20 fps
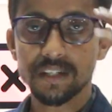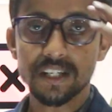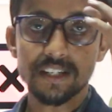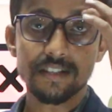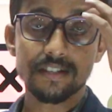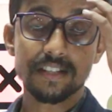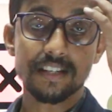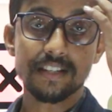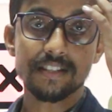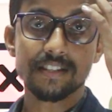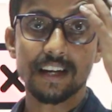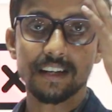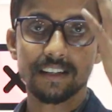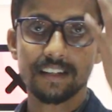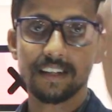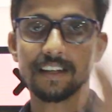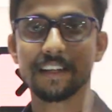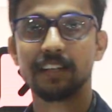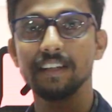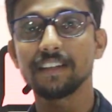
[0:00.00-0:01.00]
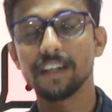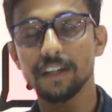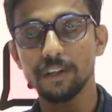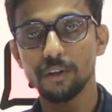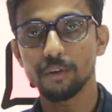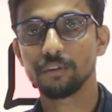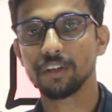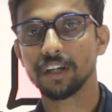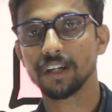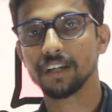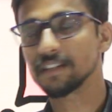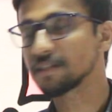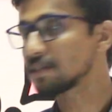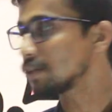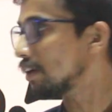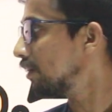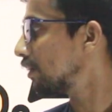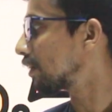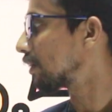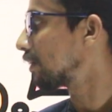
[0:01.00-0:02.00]
ministries are there in the union, is
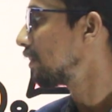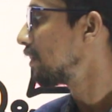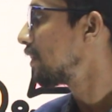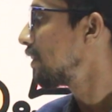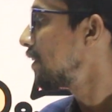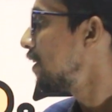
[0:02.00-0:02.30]
not it?